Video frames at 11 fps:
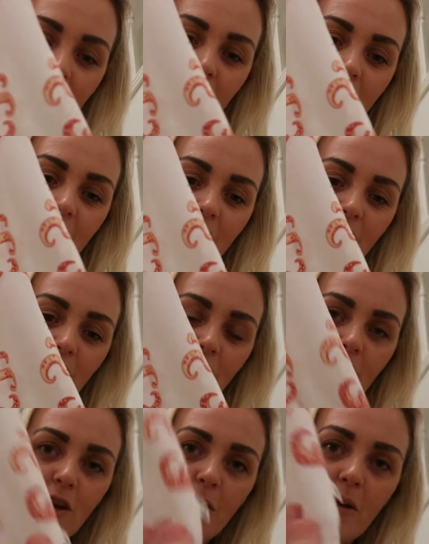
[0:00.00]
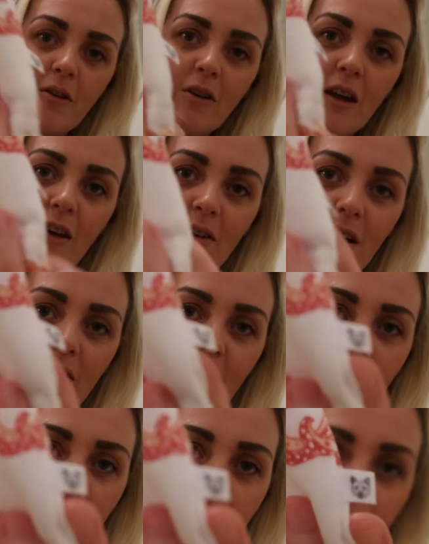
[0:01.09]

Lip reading: It is so cute. Look, it even has a little